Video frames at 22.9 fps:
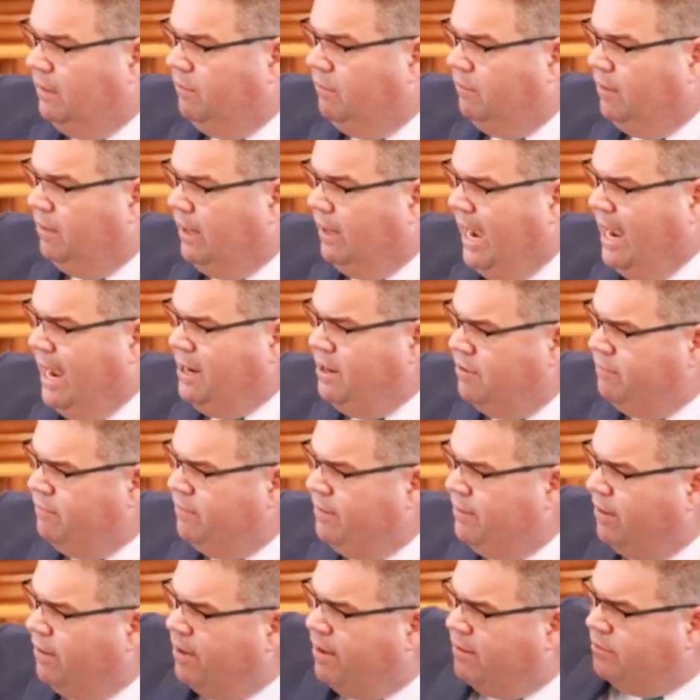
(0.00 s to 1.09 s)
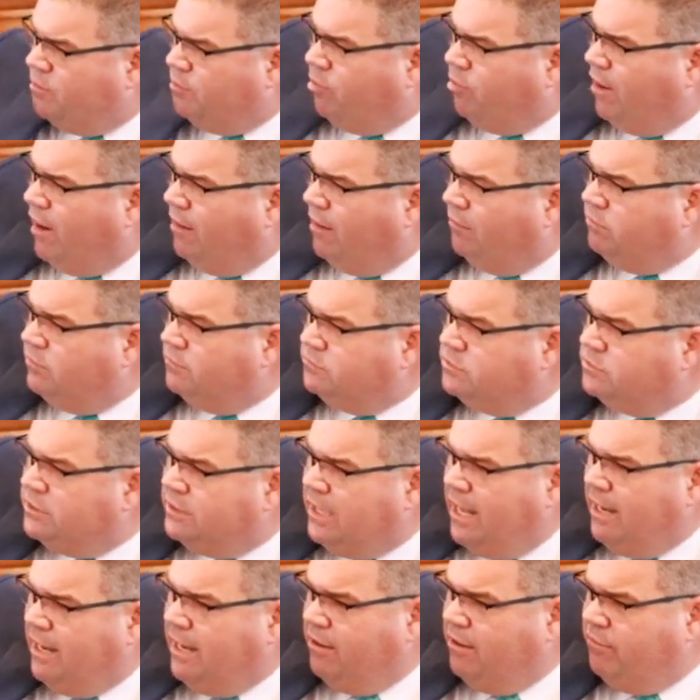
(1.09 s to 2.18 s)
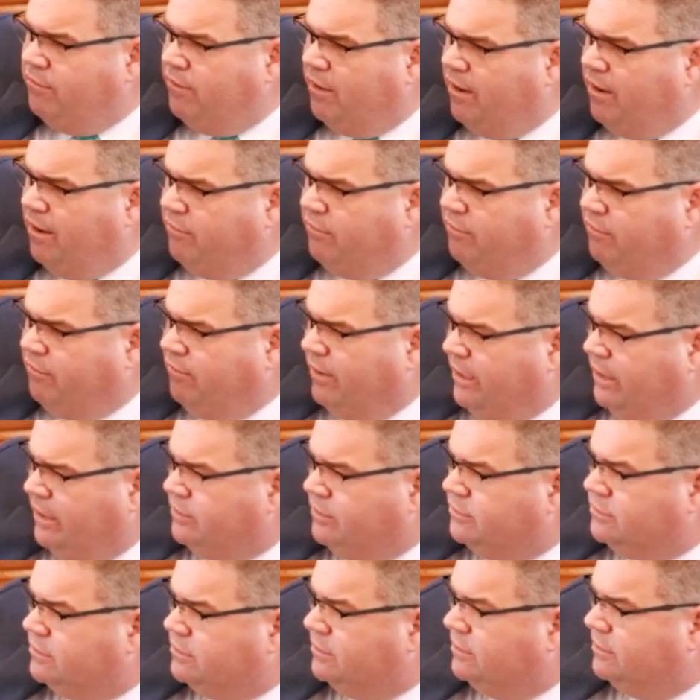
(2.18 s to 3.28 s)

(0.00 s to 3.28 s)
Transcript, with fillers: I know there are other problems and I know there are other things.